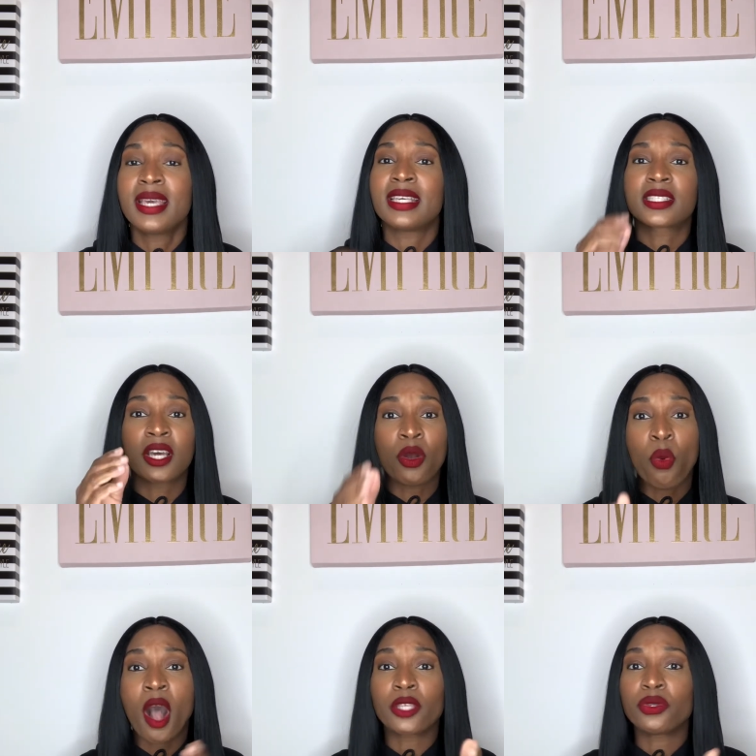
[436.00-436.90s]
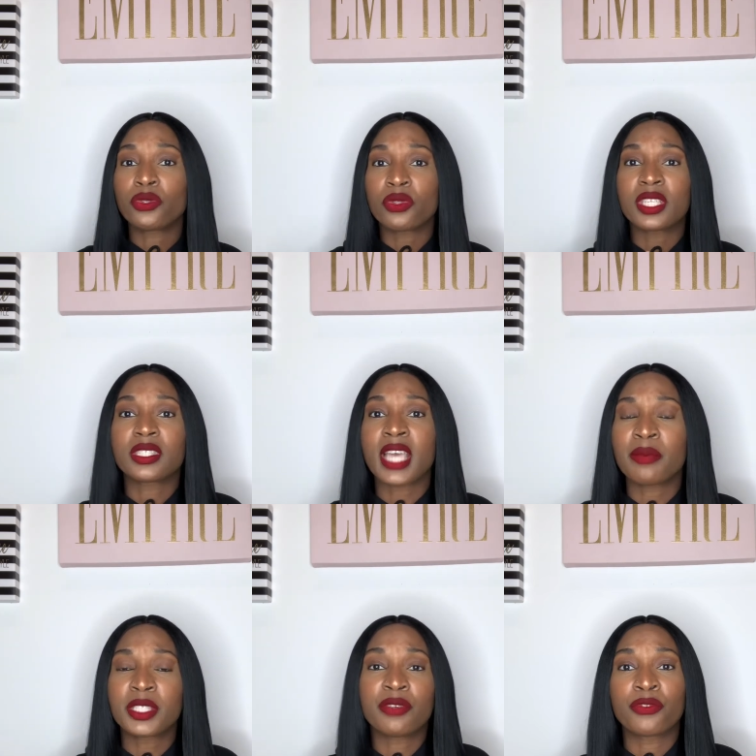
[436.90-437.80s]
It's going to walk you through the
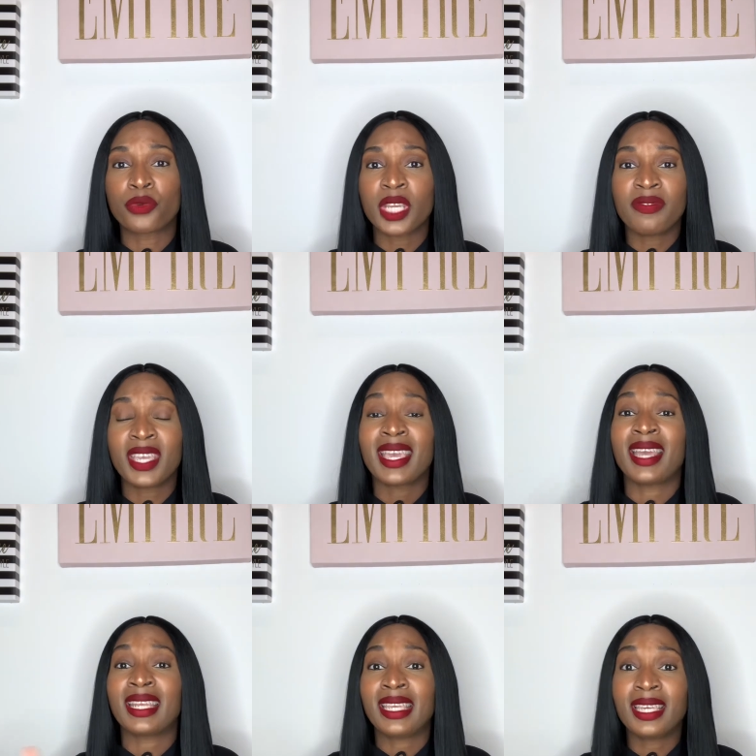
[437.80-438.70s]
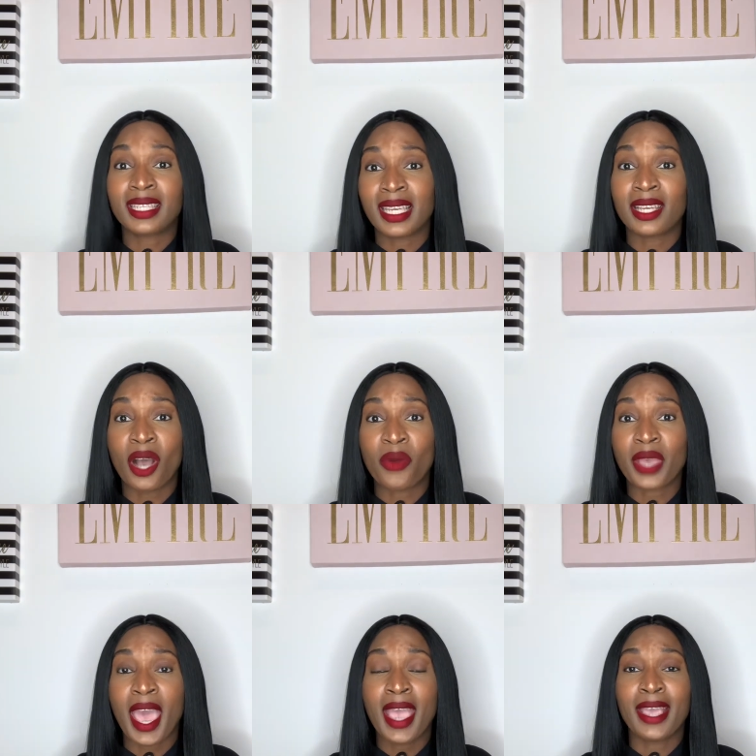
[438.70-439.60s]
steps of grieving and healing,
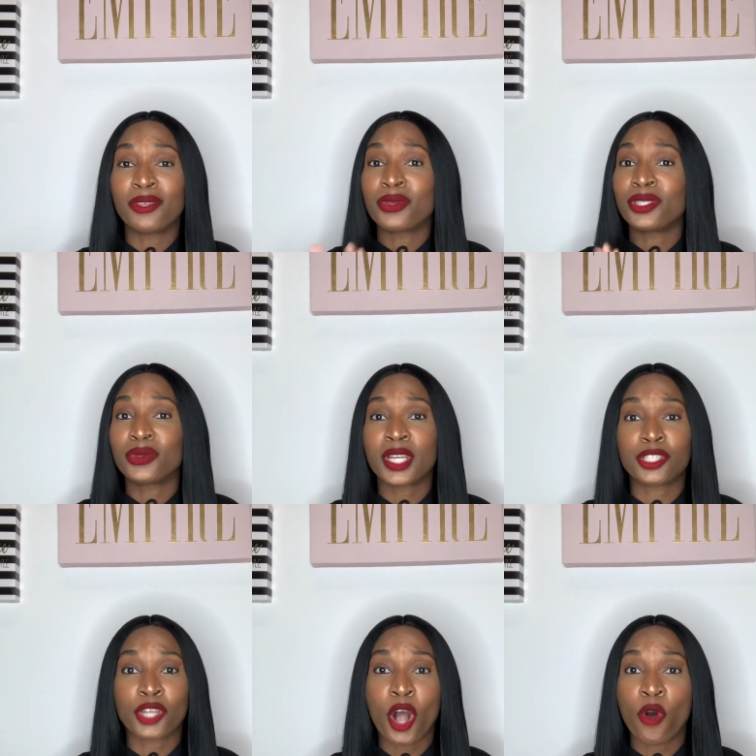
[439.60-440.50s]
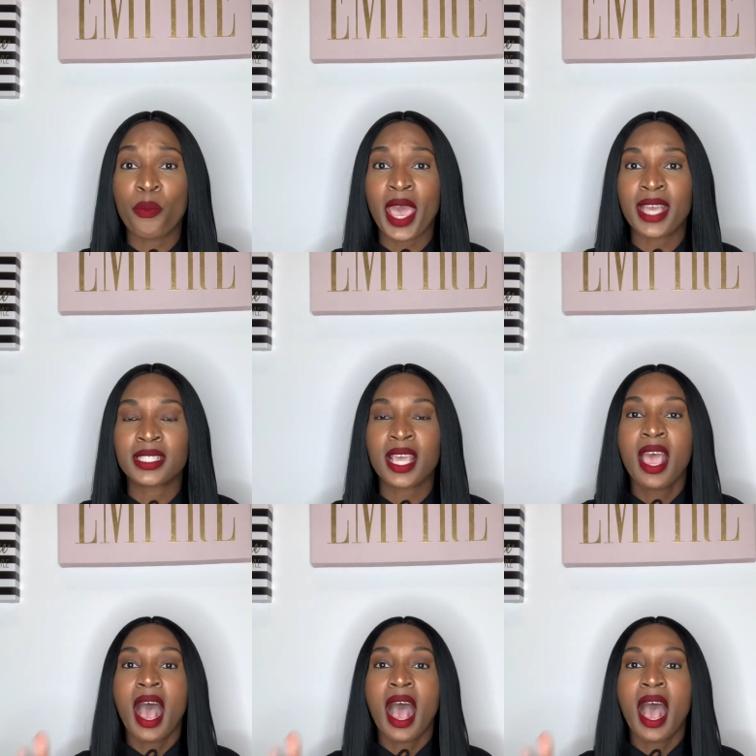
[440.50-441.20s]
okay? And you can do it at your own pace.